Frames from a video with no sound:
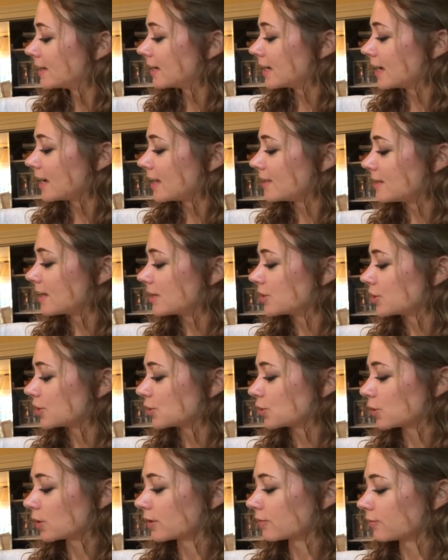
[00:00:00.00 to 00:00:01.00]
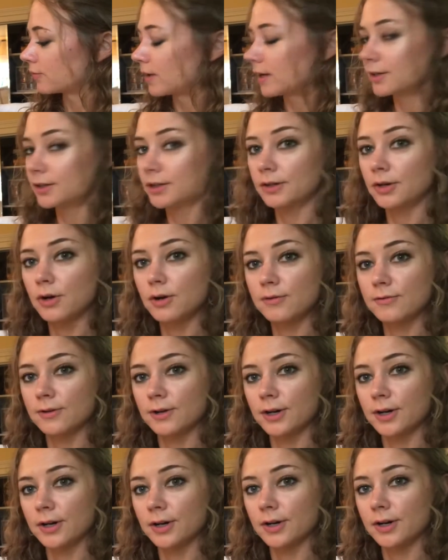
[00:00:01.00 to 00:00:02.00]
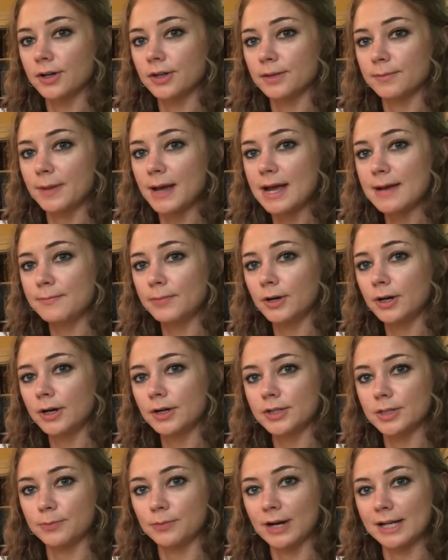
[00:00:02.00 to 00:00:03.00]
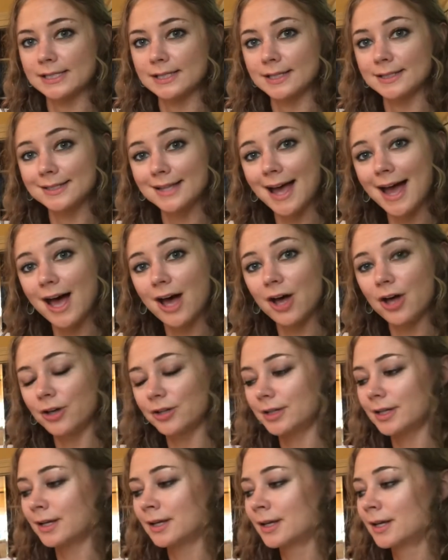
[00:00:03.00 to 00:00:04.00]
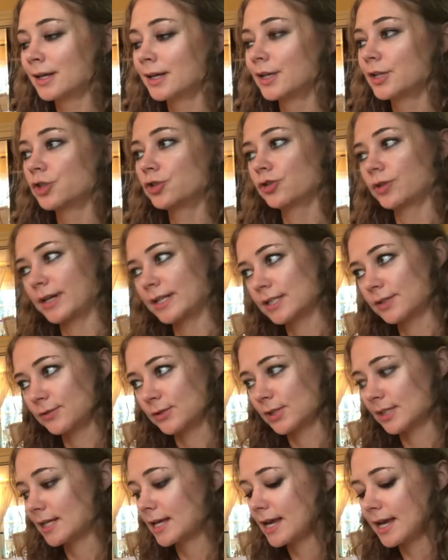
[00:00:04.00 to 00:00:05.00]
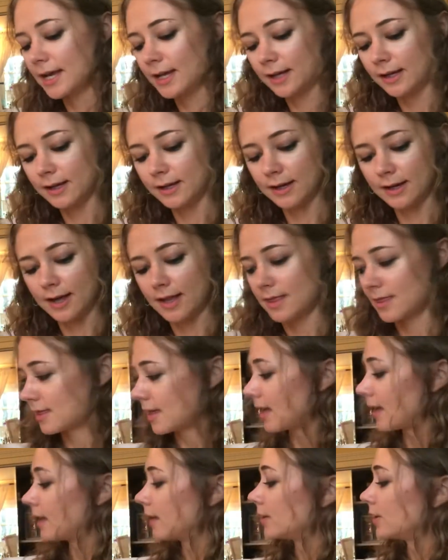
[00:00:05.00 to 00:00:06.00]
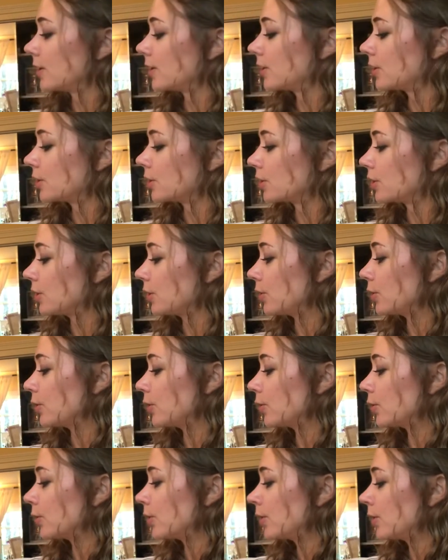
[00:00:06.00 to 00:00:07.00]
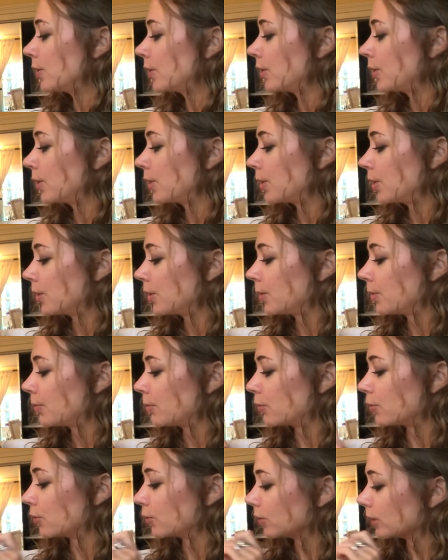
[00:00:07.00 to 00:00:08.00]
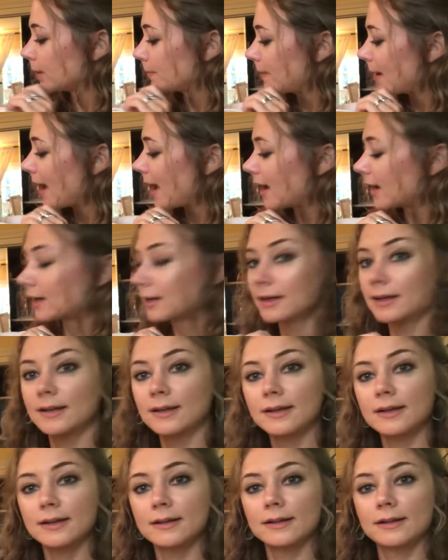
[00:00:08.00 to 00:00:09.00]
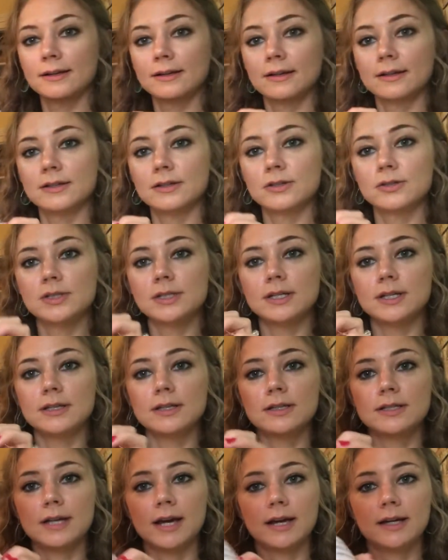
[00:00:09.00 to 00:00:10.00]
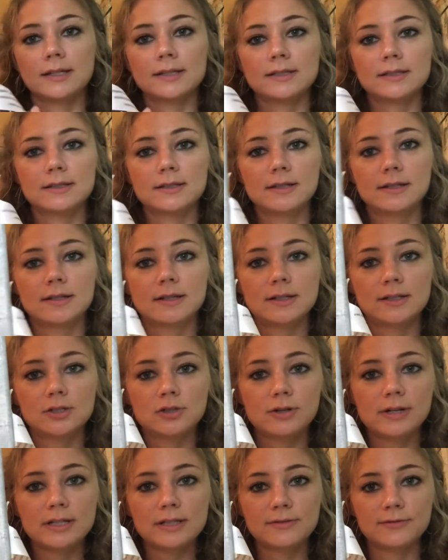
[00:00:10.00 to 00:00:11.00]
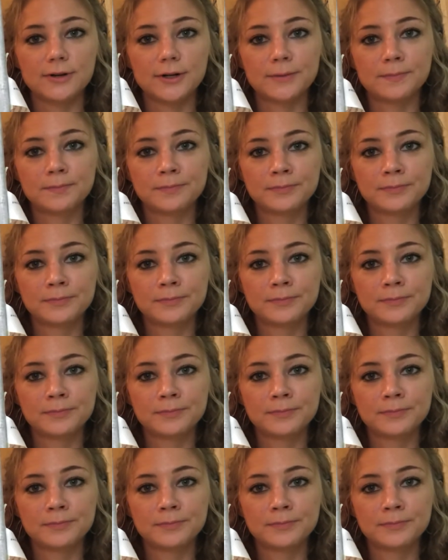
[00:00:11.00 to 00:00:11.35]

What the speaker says: And then just sort of run over the paper to press it down, transfers the ink, and then you pull it back and you see the text has transferred.